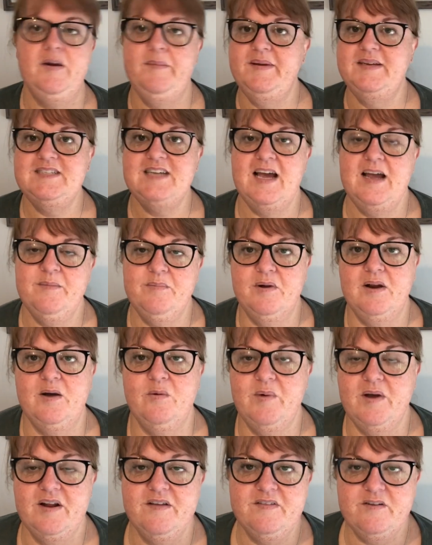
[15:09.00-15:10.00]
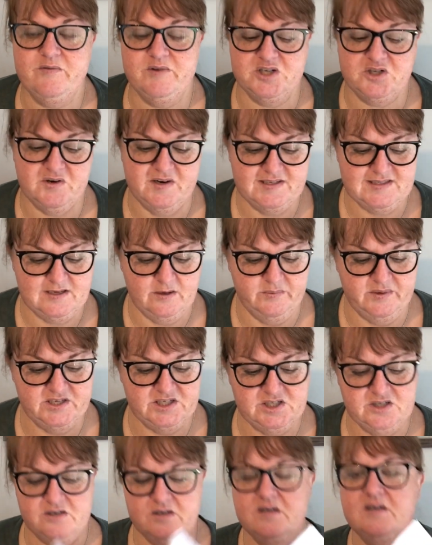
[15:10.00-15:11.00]
table at one of the retreats I went
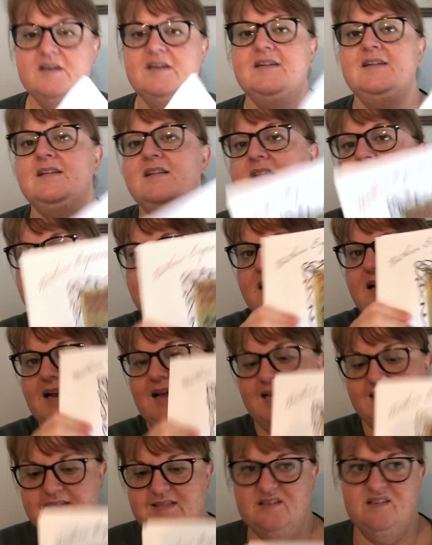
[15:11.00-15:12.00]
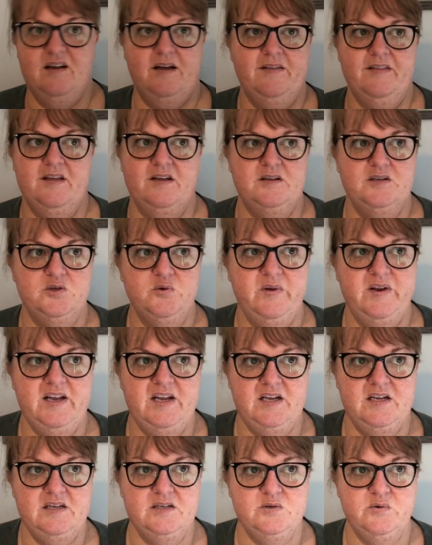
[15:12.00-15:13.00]
to last, either in
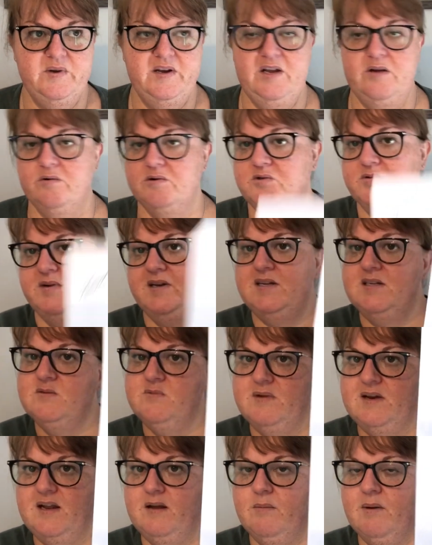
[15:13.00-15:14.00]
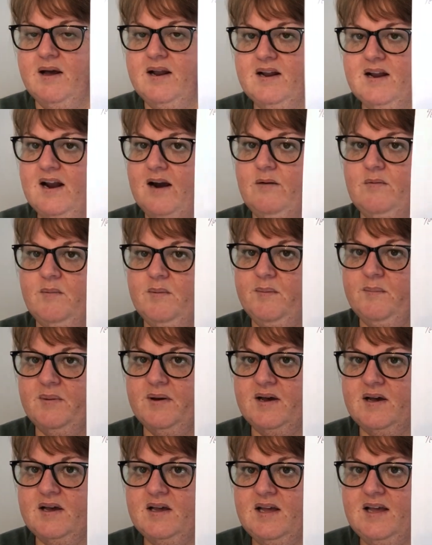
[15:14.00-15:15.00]
2020 or 2021, I can't
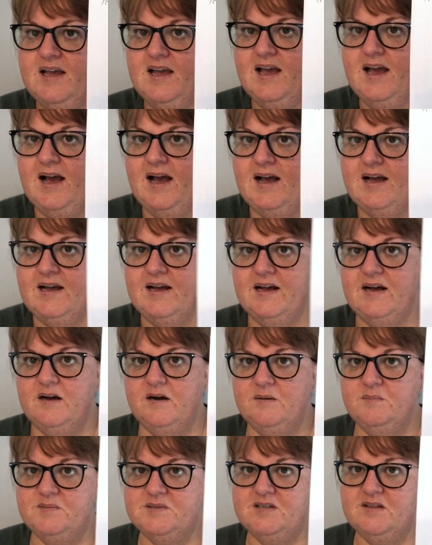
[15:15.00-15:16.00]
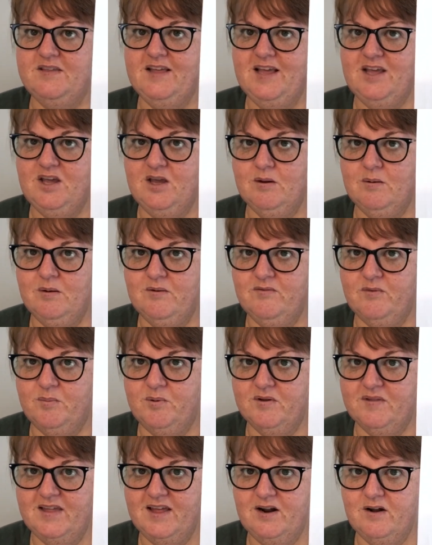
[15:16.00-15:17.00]
remember. So thank you whoever
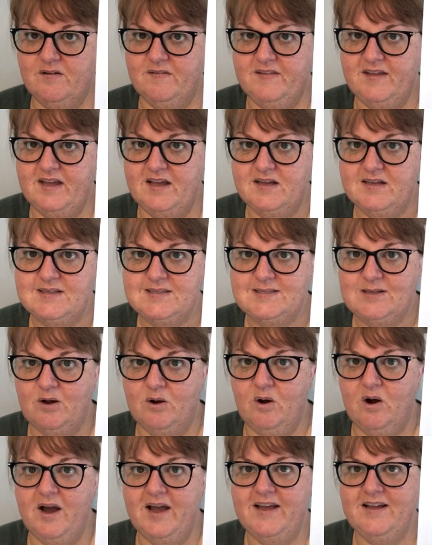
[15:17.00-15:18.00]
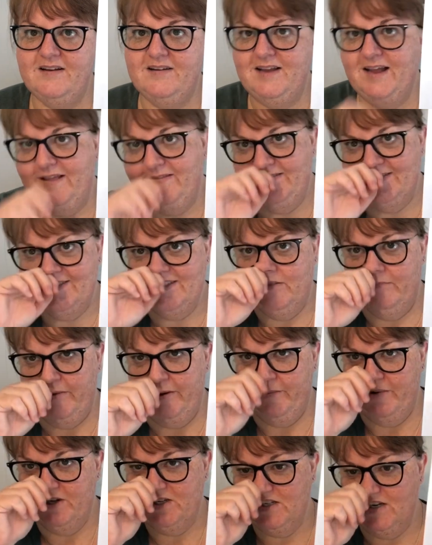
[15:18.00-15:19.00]
put that on there. So I had this on my
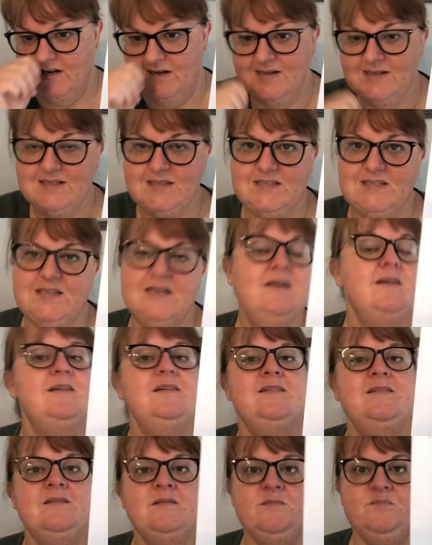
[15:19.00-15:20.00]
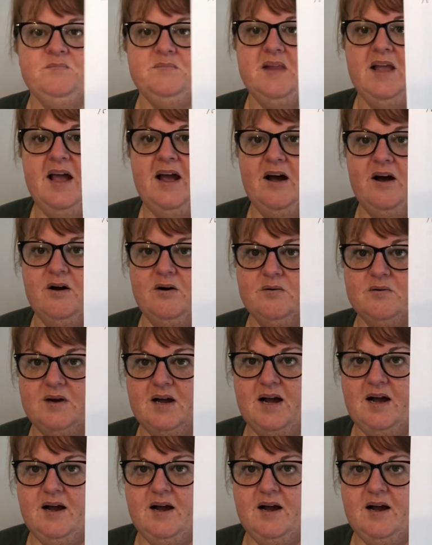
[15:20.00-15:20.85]
wish list. Now